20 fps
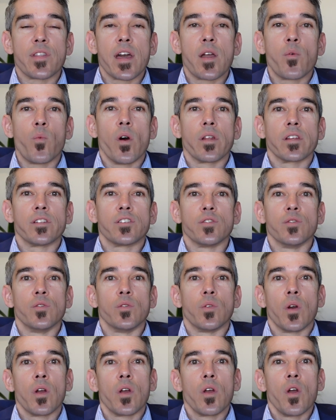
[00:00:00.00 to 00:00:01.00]
They want to
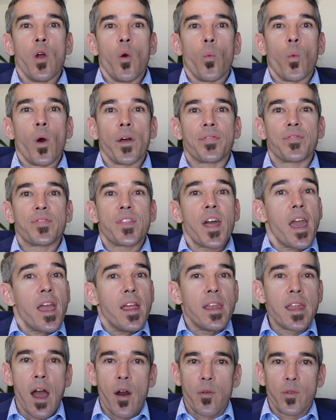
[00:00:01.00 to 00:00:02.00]
do what
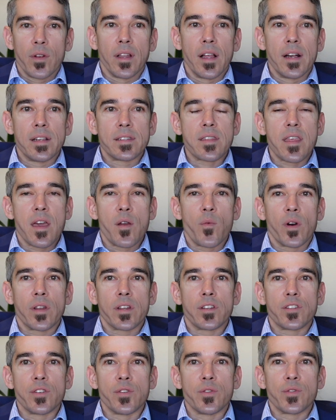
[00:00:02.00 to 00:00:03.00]
they now realize they
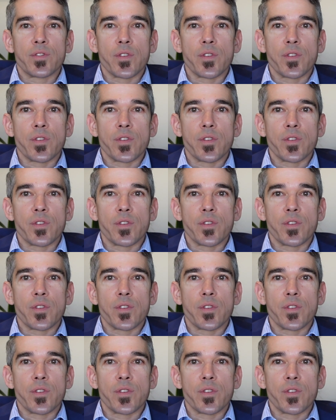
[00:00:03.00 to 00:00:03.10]
want to do.